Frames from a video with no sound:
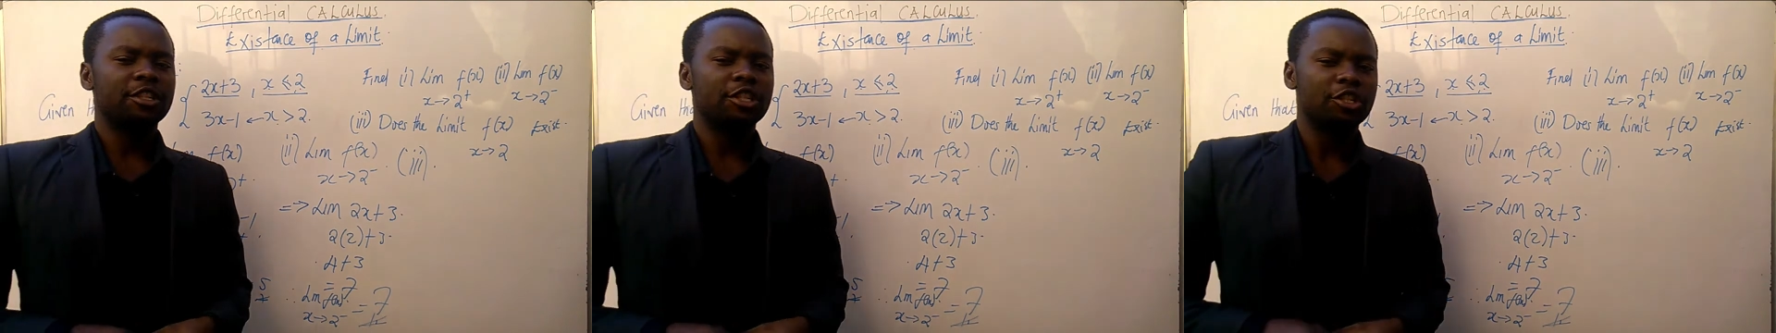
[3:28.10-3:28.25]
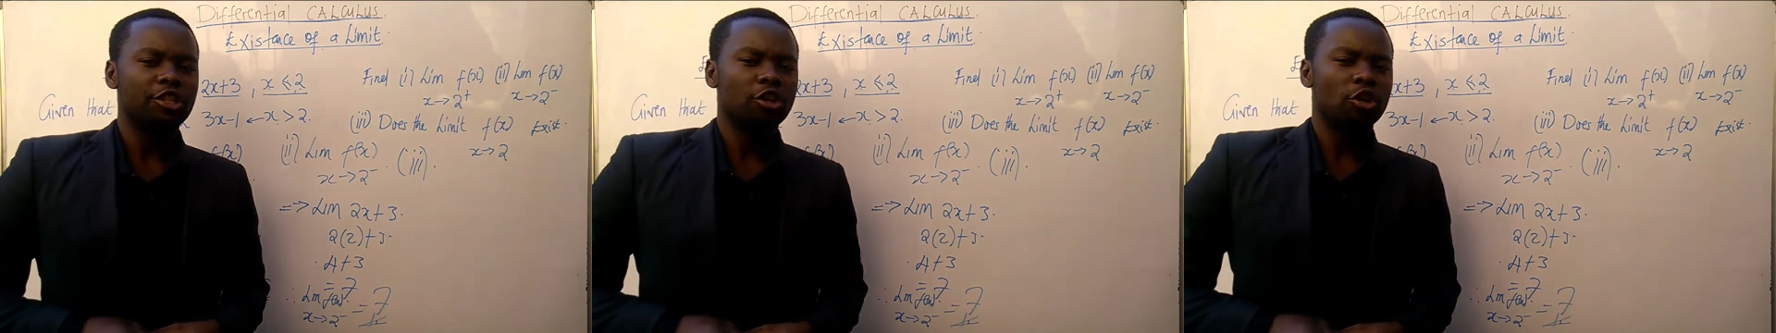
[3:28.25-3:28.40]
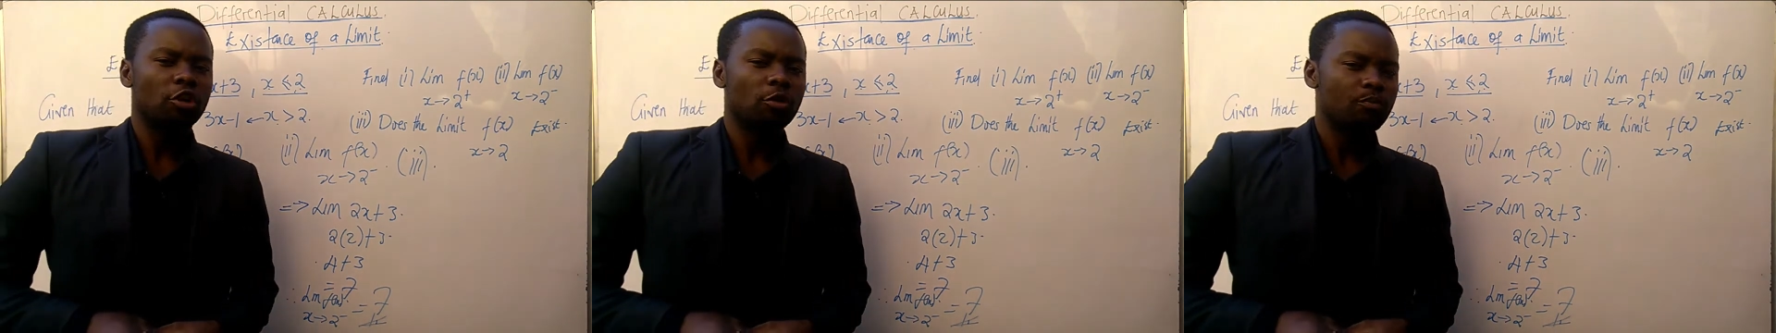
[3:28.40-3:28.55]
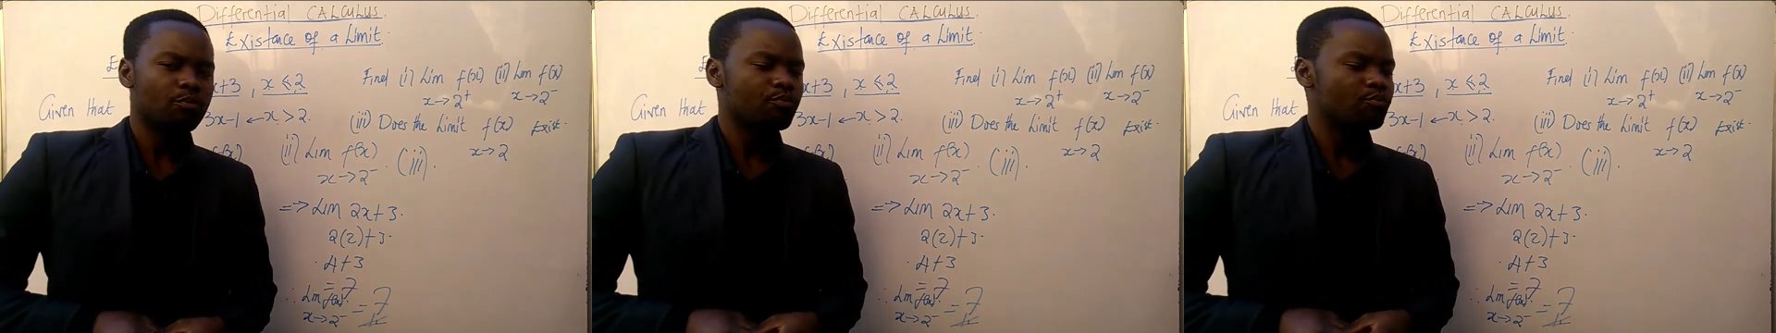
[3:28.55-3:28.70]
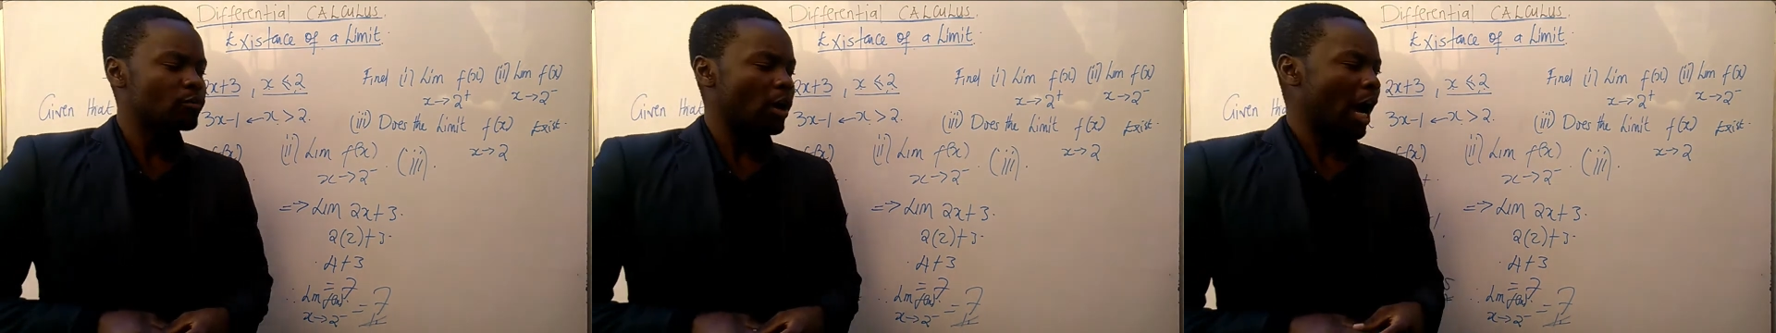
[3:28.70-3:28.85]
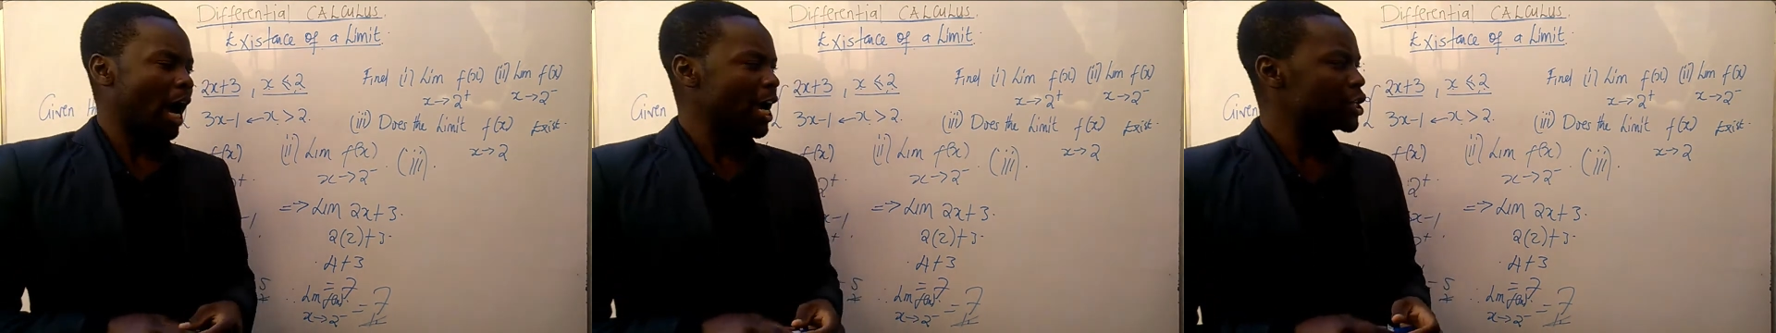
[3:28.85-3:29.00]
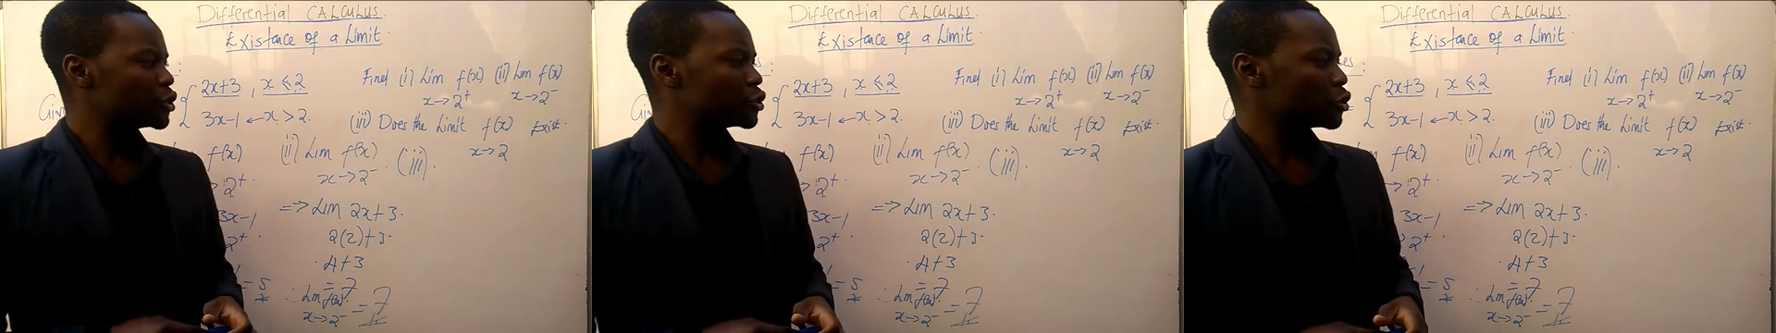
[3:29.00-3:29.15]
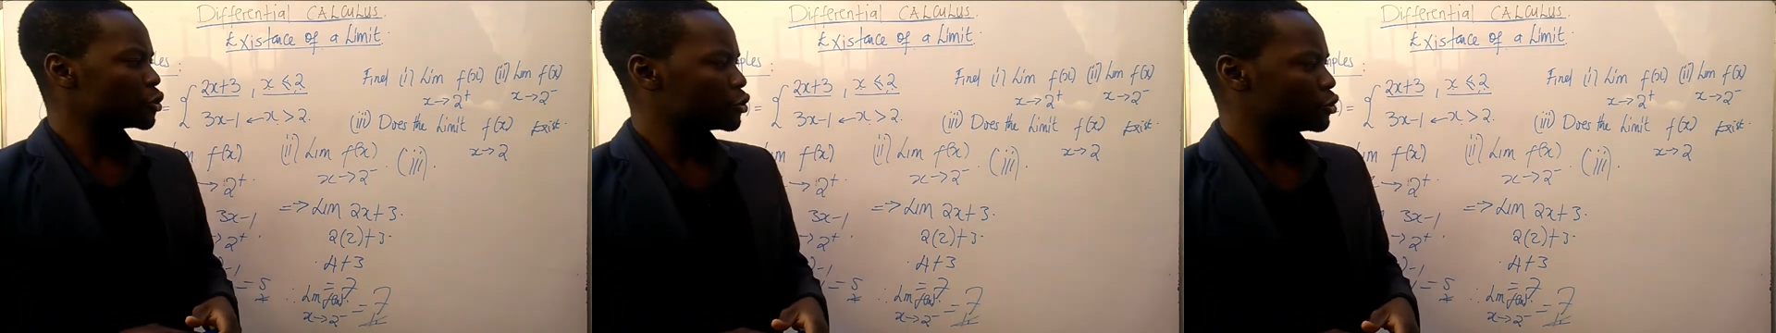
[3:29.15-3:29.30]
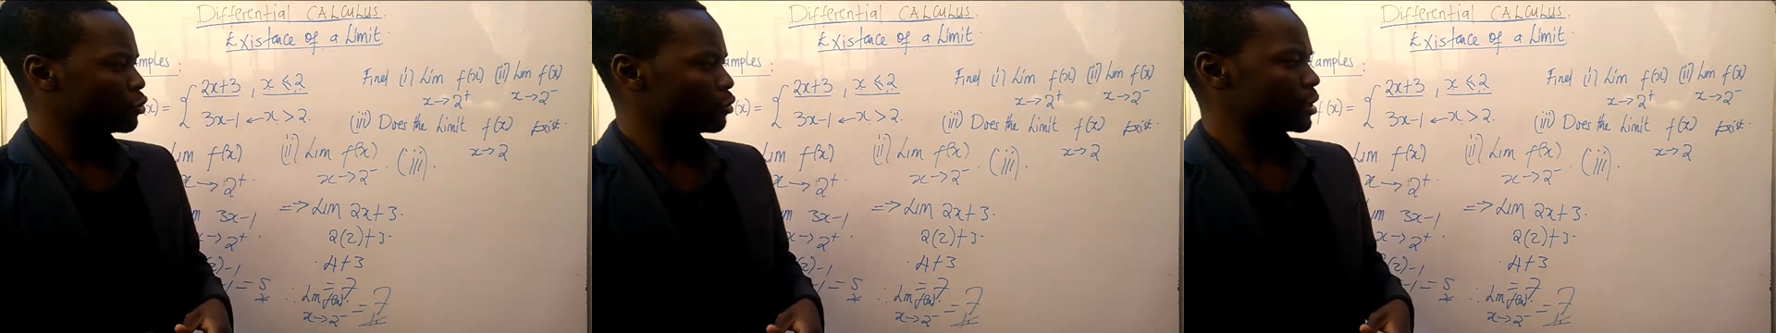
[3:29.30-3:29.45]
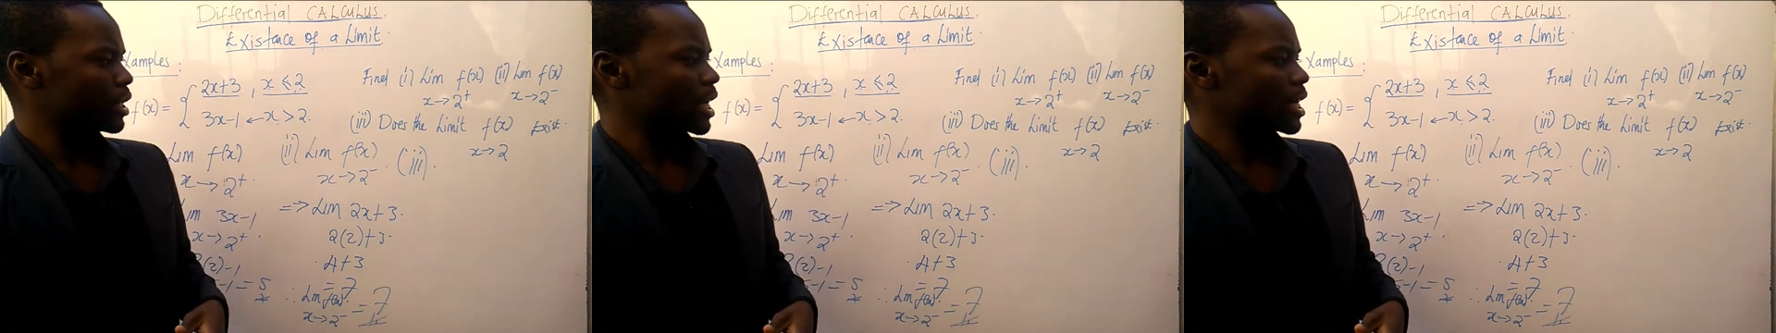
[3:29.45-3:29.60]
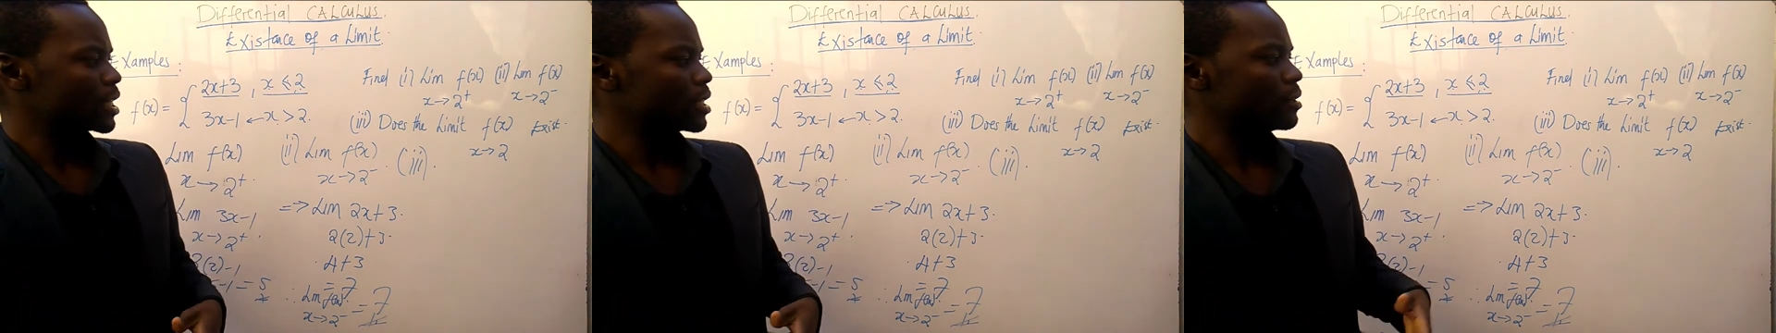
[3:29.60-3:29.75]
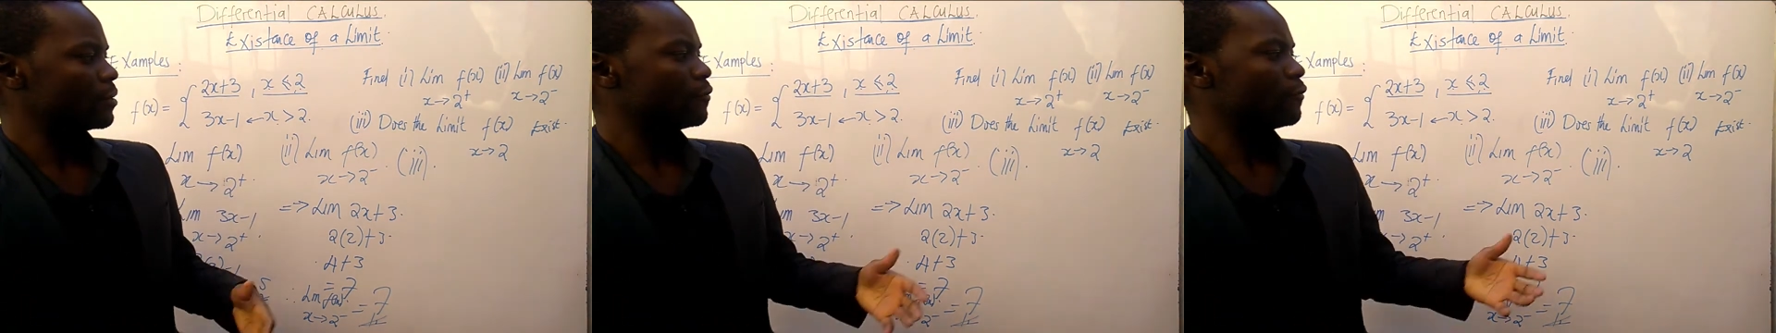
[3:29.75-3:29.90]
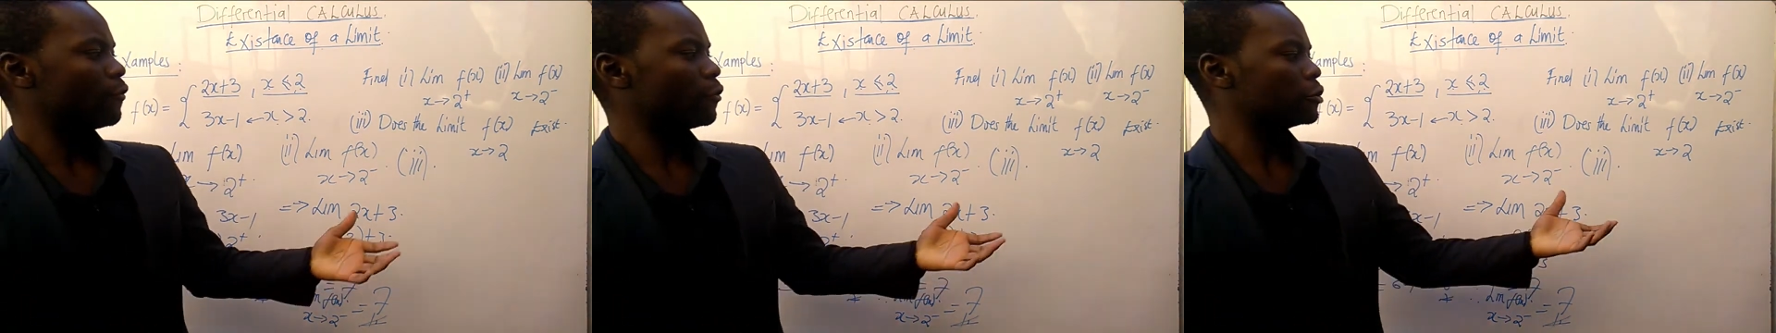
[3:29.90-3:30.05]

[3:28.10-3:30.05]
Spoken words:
video, I told you that